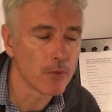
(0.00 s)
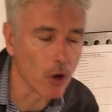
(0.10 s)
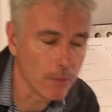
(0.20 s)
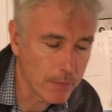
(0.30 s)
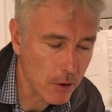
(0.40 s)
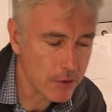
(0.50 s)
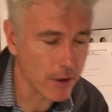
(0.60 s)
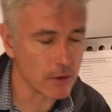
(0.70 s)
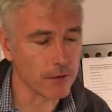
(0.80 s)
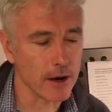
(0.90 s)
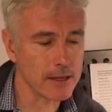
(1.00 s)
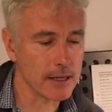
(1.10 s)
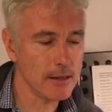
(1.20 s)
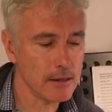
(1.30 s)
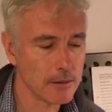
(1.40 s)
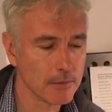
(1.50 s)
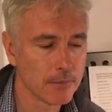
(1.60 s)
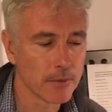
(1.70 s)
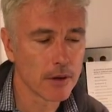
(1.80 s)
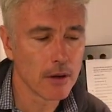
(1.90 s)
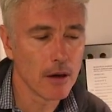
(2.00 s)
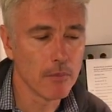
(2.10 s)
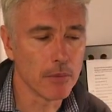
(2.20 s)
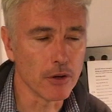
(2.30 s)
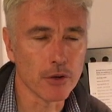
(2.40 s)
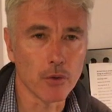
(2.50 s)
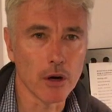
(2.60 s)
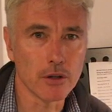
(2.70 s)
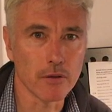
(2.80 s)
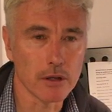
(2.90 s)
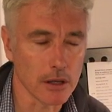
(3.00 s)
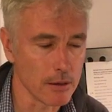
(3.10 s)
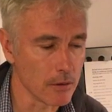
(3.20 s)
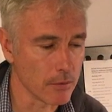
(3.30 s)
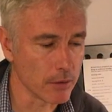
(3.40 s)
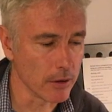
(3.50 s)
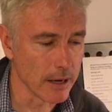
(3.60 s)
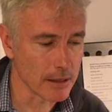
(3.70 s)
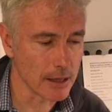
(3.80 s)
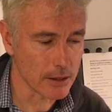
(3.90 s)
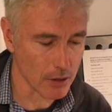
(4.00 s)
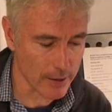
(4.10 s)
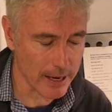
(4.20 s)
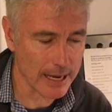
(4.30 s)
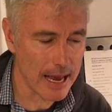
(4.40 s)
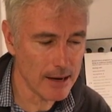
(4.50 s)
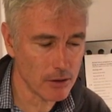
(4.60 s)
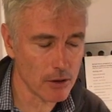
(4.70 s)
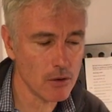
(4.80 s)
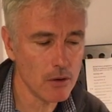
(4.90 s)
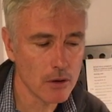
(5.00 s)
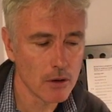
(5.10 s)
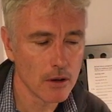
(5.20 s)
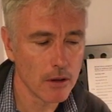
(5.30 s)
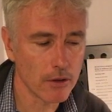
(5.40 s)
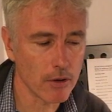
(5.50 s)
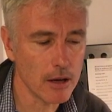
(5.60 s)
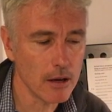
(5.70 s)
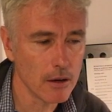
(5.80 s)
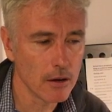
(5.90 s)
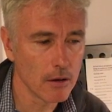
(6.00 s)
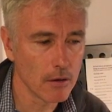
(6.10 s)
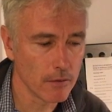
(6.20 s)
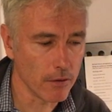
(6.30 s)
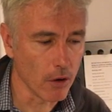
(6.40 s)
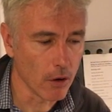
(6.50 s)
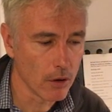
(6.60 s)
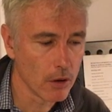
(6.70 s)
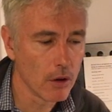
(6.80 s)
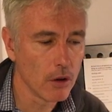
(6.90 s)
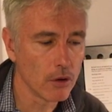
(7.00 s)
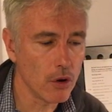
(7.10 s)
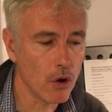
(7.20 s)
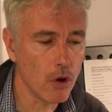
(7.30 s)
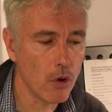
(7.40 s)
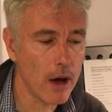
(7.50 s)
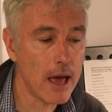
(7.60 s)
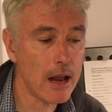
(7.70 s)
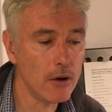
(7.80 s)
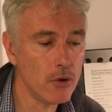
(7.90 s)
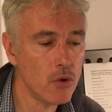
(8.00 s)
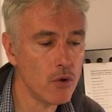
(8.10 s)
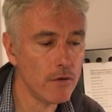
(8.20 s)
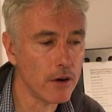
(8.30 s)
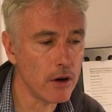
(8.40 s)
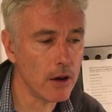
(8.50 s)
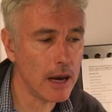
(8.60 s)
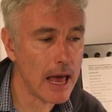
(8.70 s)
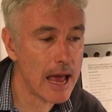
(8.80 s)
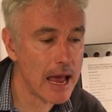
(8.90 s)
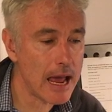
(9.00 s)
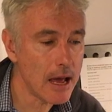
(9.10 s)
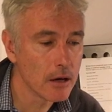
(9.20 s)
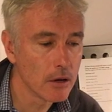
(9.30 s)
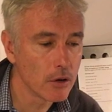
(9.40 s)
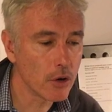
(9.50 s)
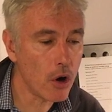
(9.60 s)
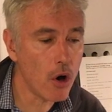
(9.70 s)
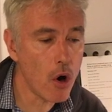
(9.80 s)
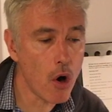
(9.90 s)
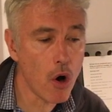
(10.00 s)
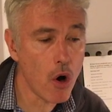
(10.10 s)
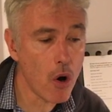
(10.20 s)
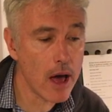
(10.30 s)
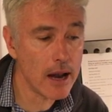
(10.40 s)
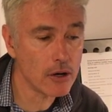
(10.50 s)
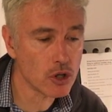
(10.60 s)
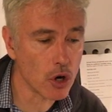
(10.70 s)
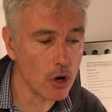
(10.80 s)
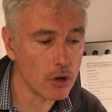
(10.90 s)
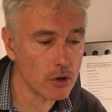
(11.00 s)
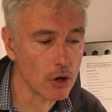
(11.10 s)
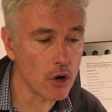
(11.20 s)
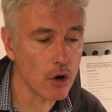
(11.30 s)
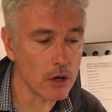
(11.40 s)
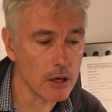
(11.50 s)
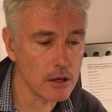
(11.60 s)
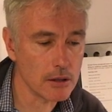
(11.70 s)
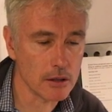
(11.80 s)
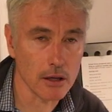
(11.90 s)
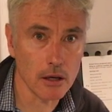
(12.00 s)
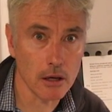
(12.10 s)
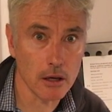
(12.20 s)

on both those phrases, but the words obviously progress. Let's try that again. 2, 3, 4. Noël Nouvelet, Noël chantons ici.